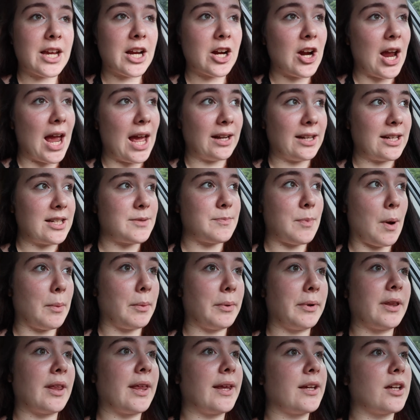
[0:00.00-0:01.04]
there and it's
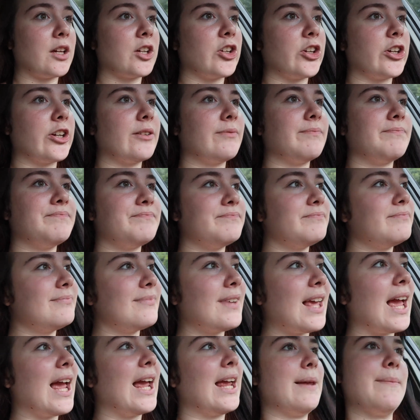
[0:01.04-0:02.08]
probably like a
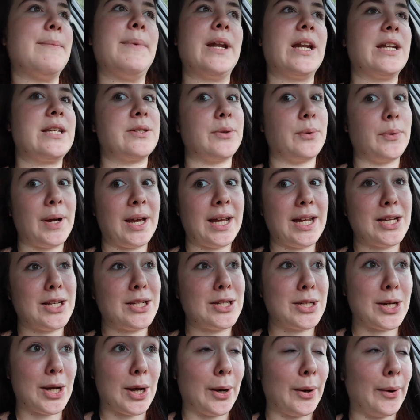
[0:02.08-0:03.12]
good eight minutes away.
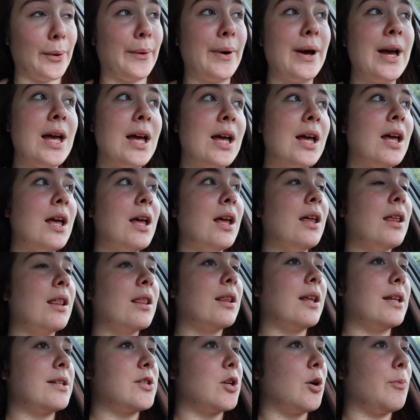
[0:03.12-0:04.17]
So
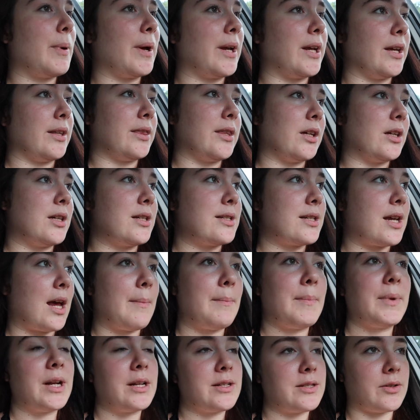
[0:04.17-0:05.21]
let's hope I get there in
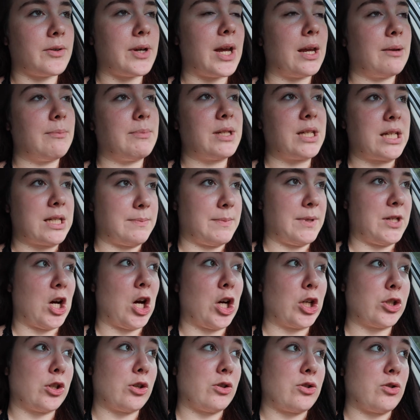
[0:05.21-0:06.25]
time, but it's okay because my
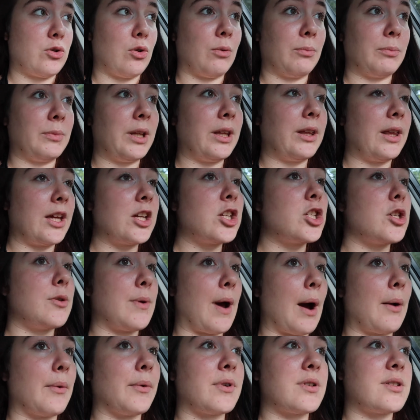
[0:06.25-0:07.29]
doctor is normally like two
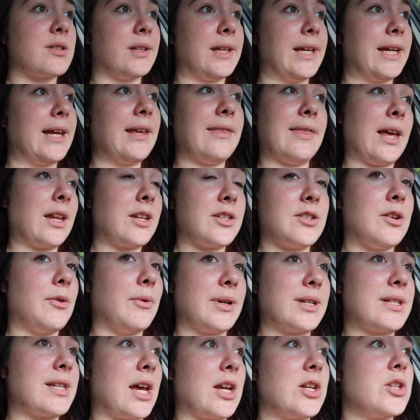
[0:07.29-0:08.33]
hours late and that's no
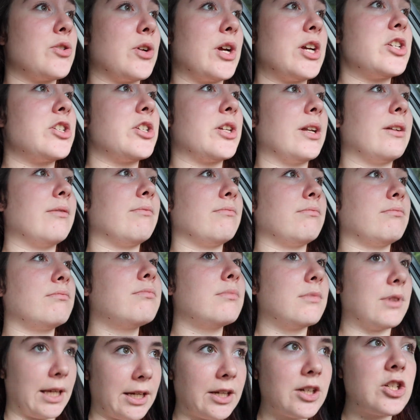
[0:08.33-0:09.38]

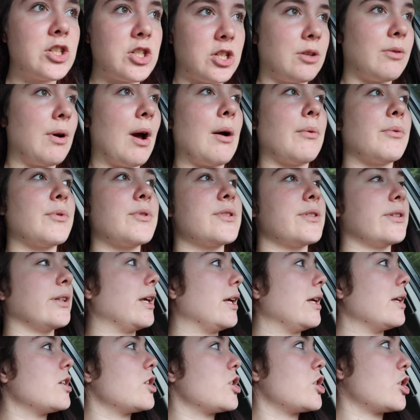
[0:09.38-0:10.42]
exaggeration, like two hours
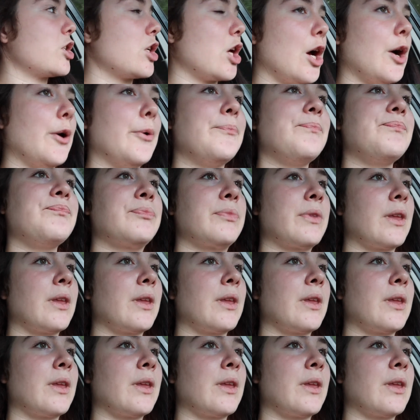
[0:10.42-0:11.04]
late. So